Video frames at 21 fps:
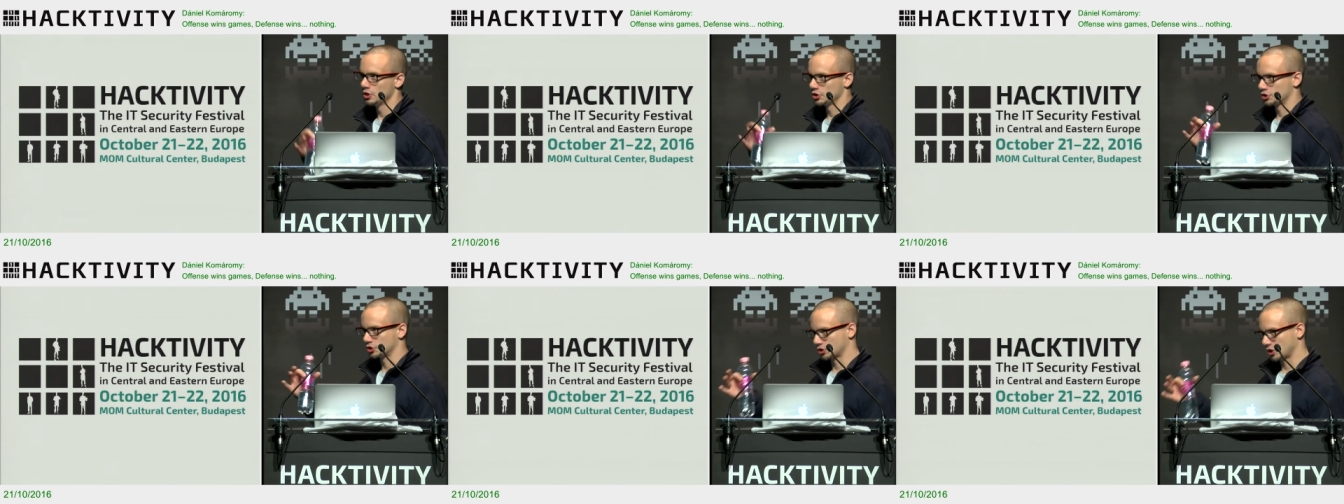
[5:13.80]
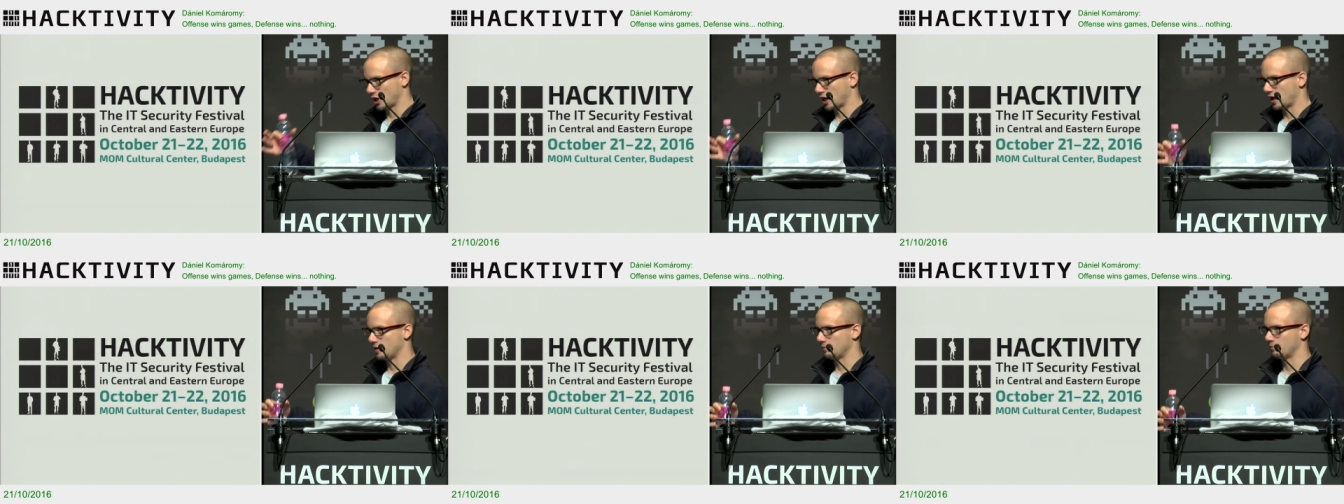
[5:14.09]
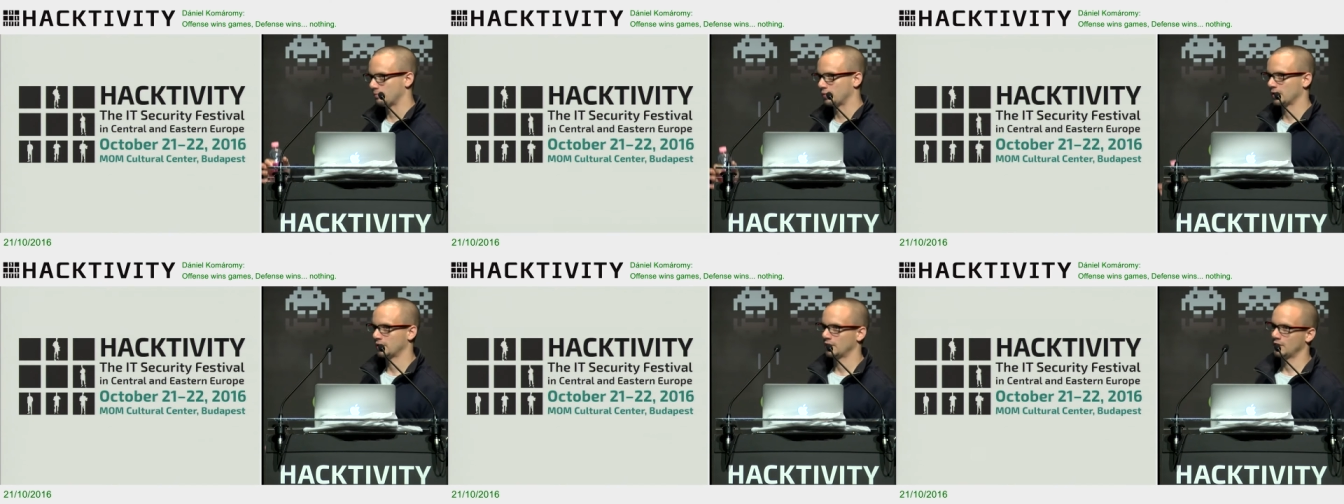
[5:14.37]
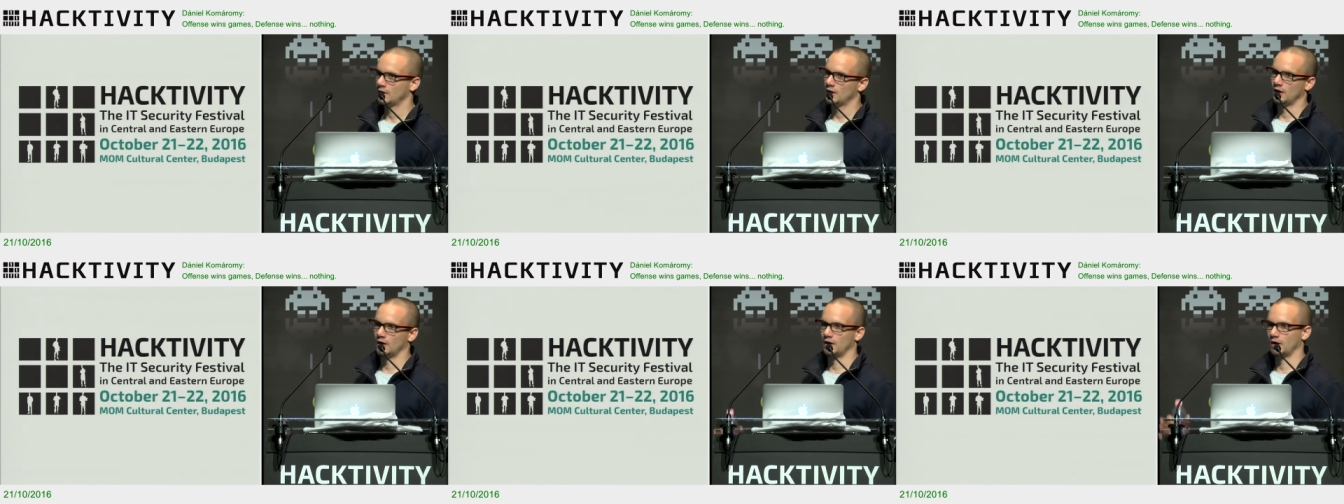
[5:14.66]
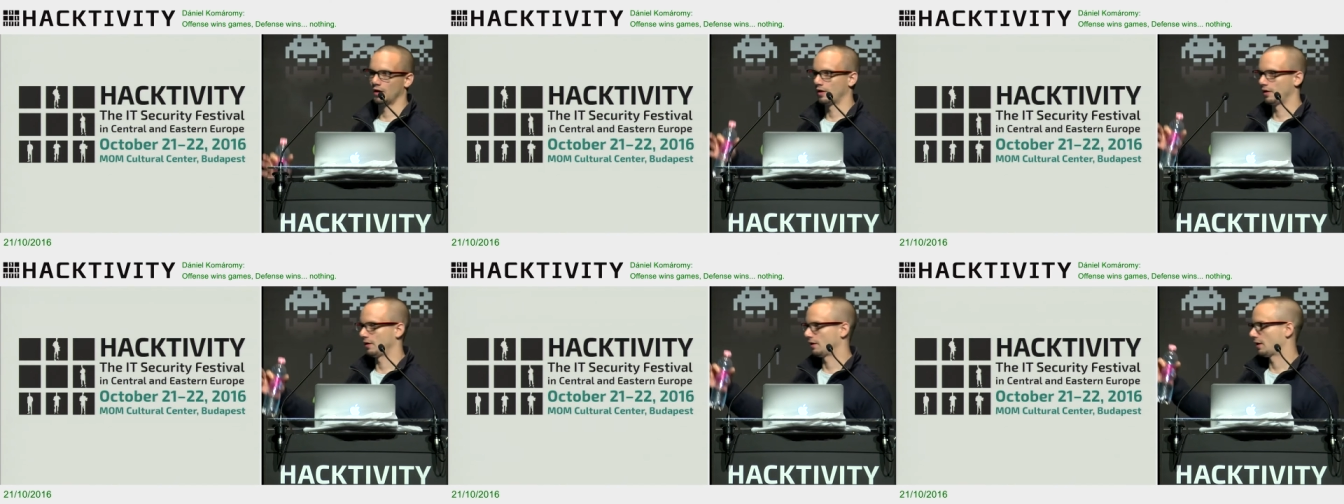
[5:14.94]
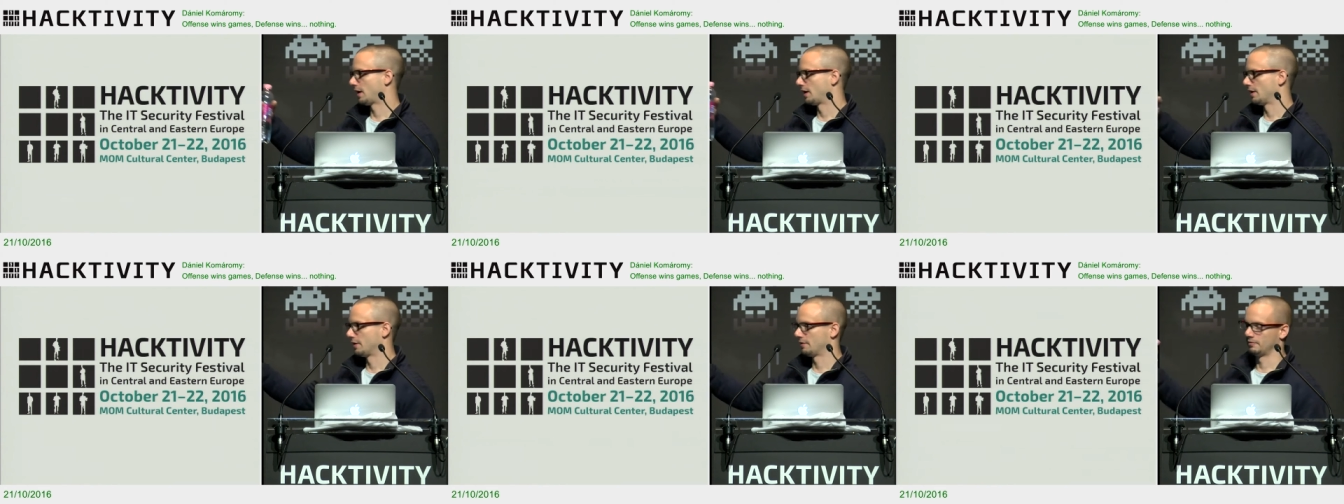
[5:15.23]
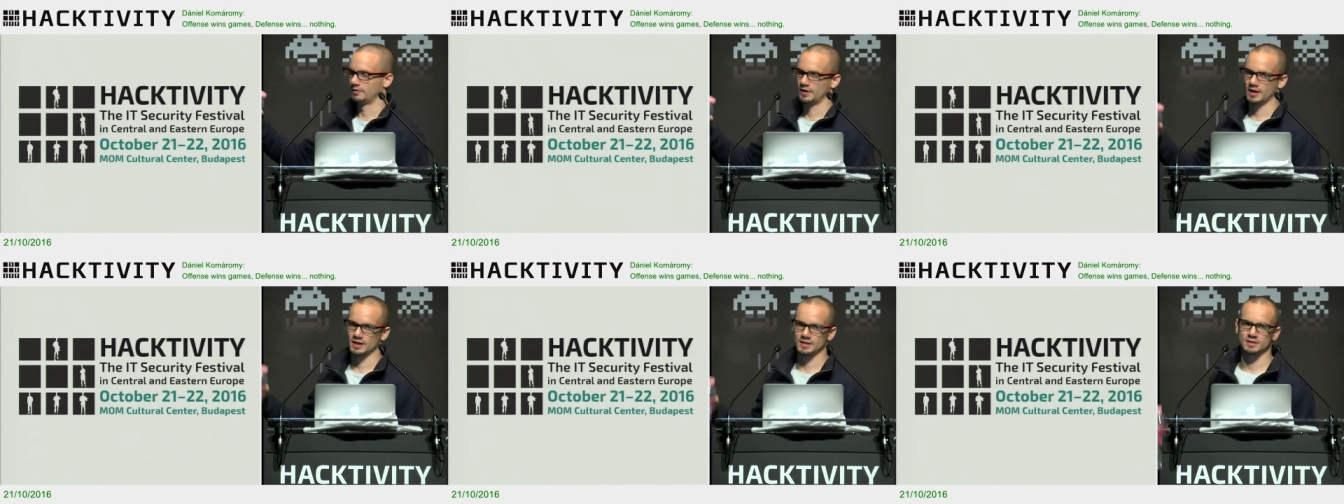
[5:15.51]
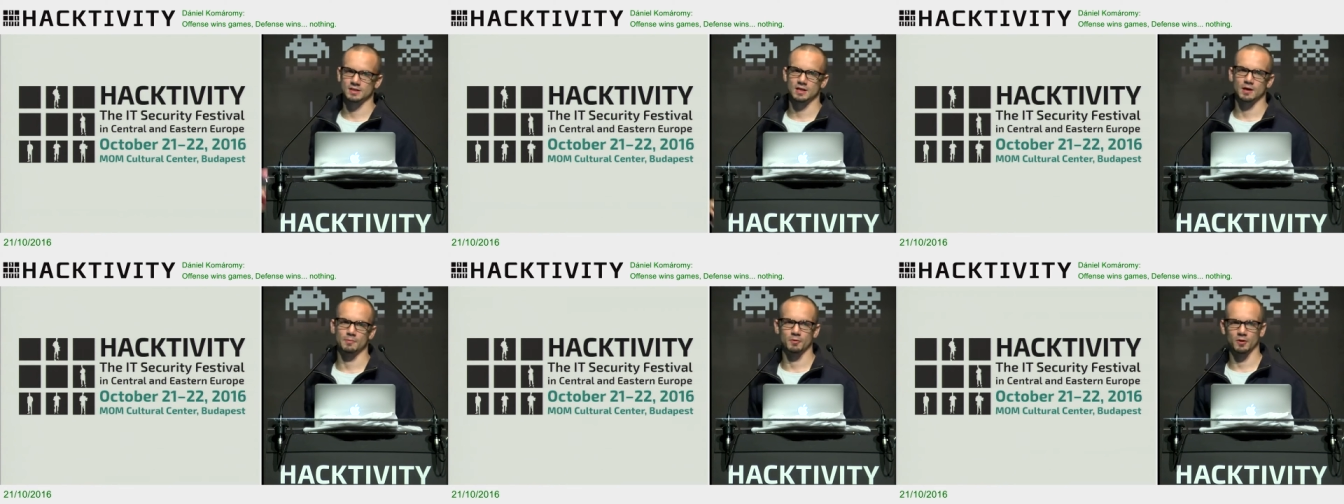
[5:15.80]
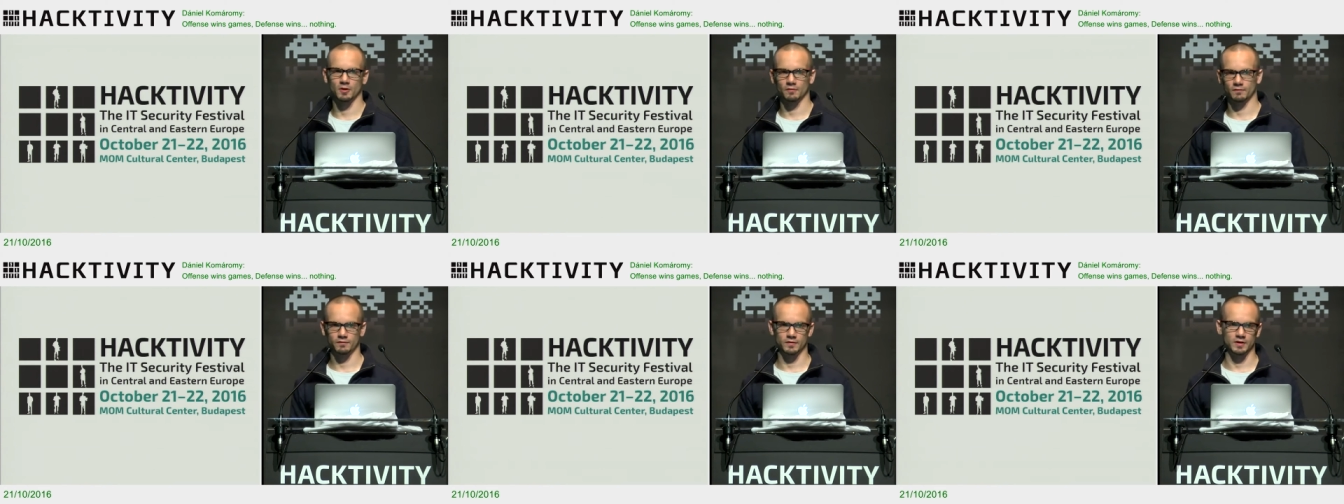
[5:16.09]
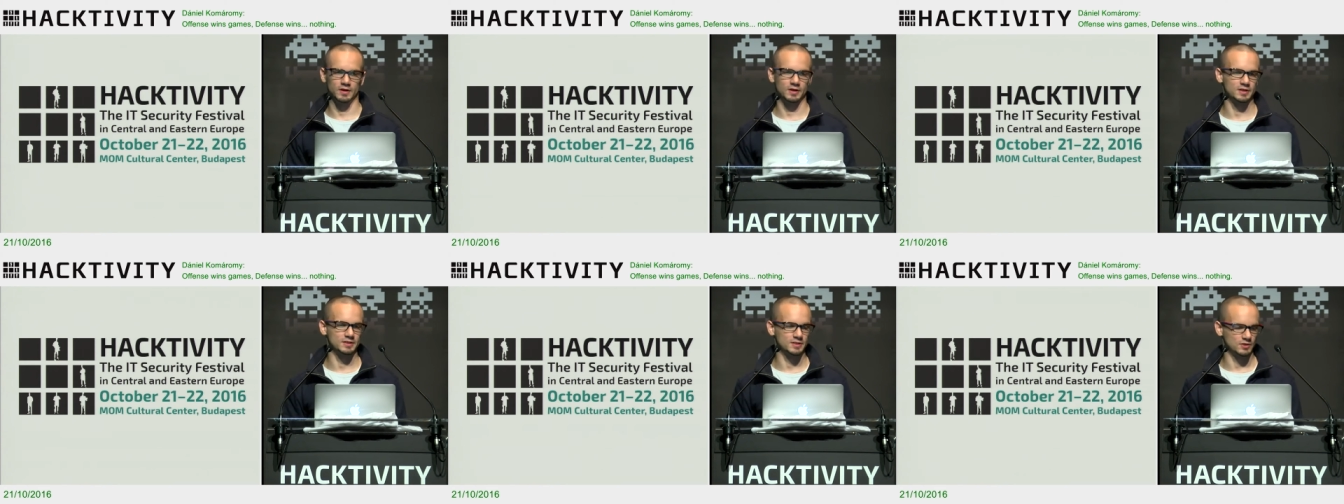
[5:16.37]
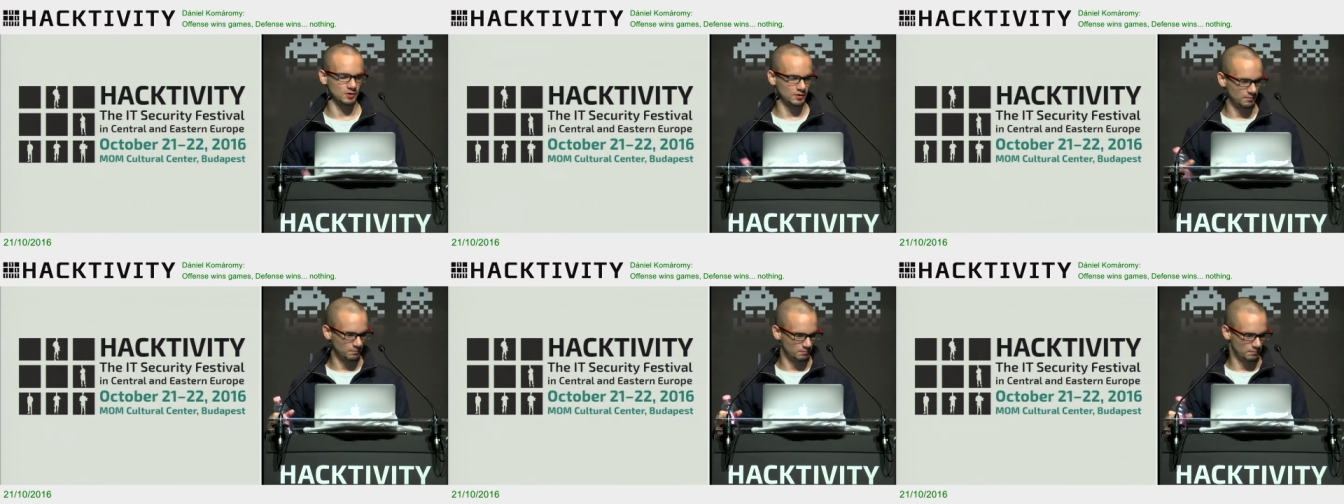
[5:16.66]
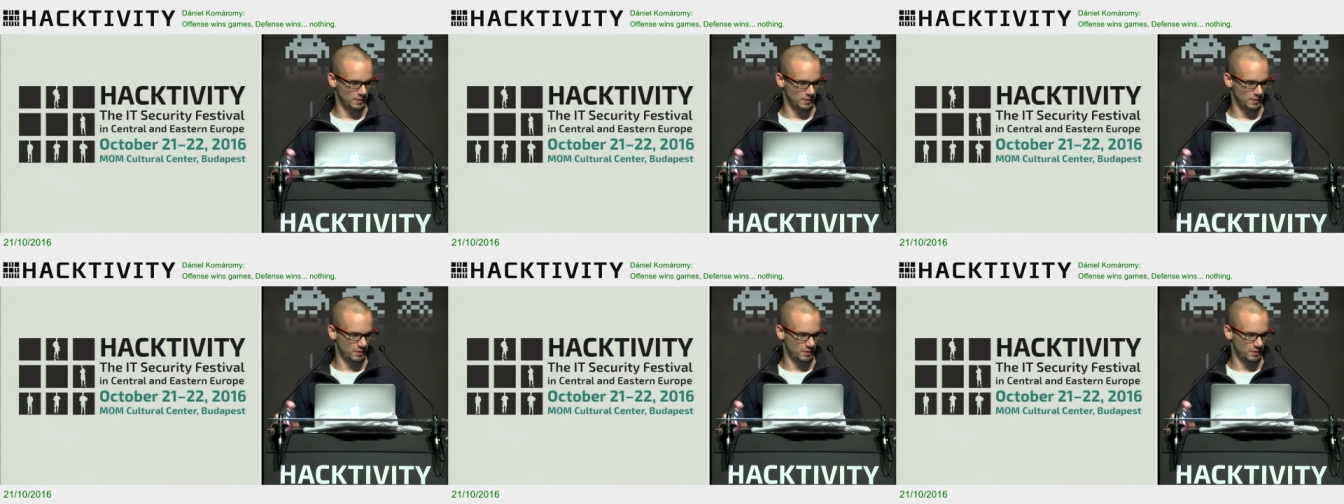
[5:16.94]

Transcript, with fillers: shape our next couple of years or